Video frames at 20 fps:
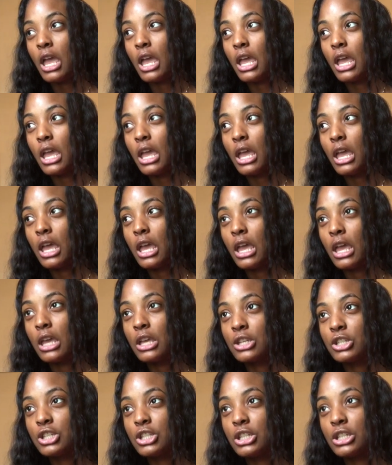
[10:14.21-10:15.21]

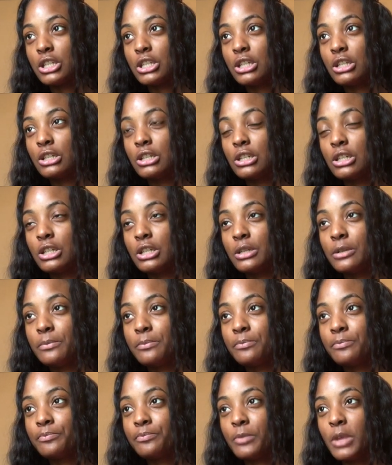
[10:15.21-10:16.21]
And she,
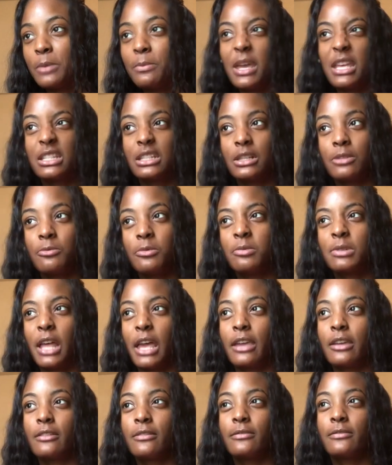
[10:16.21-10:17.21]
it basically was,
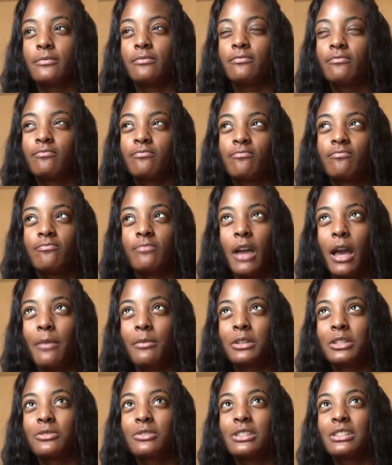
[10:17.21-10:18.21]
like, how
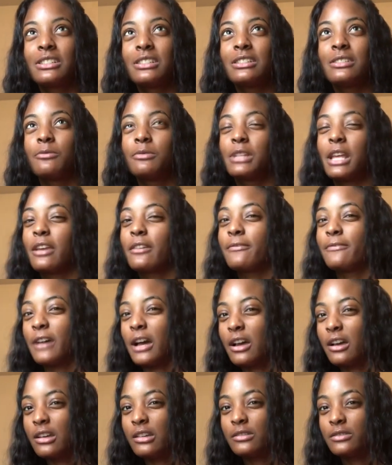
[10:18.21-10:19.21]
much was it? It was, like,
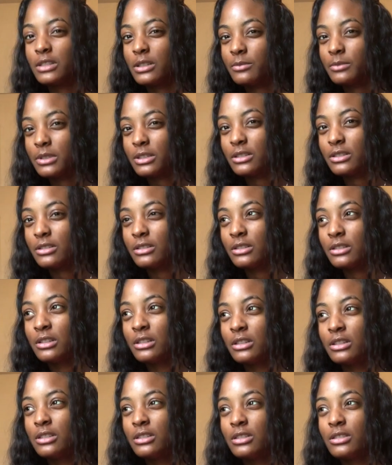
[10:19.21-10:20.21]
5 something,
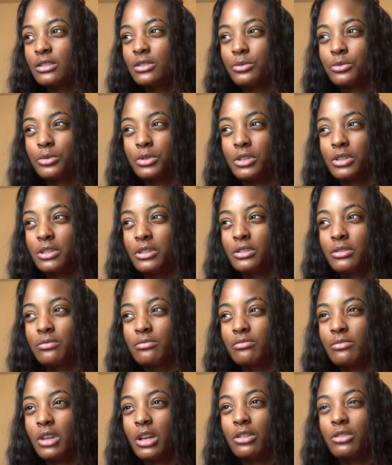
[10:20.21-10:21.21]
3,
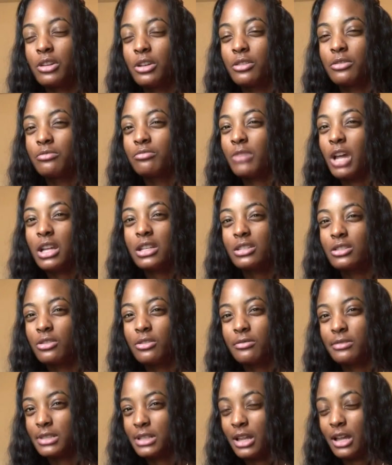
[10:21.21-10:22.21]
I don't know. I just
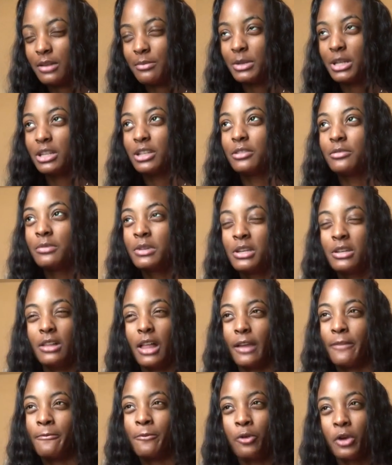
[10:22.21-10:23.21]
know it was a lot of money,
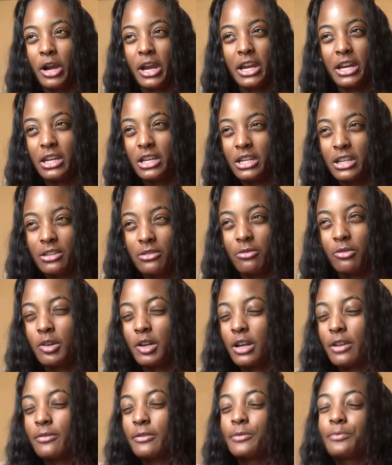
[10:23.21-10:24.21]
like, 480 or
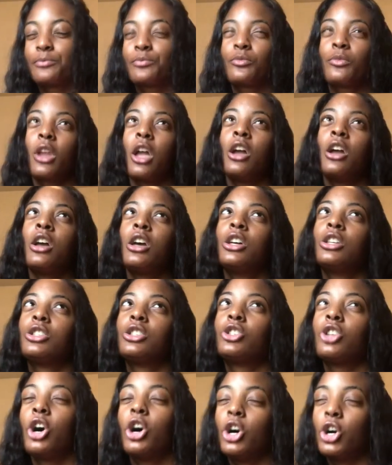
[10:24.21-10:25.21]
whatever.
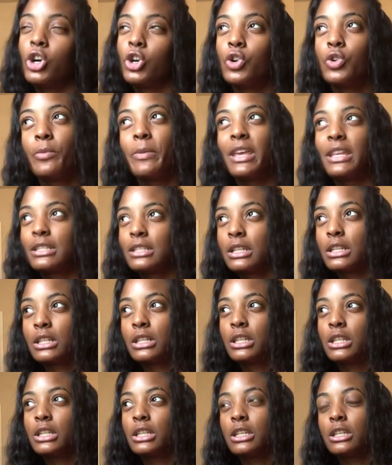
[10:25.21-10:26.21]
So,
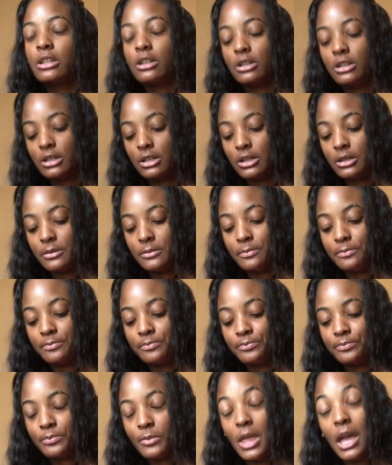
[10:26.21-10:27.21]
basically, I
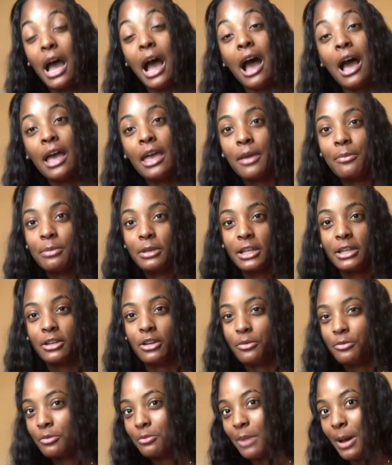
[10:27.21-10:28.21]
had planned
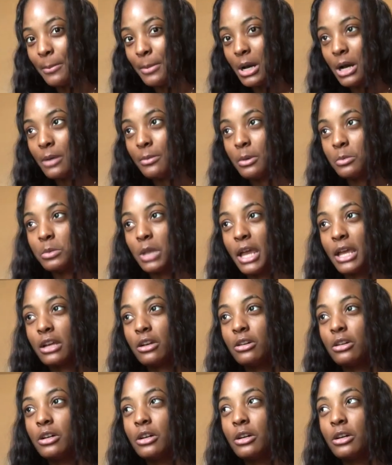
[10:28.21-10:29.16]
on, with my mom, I'm like,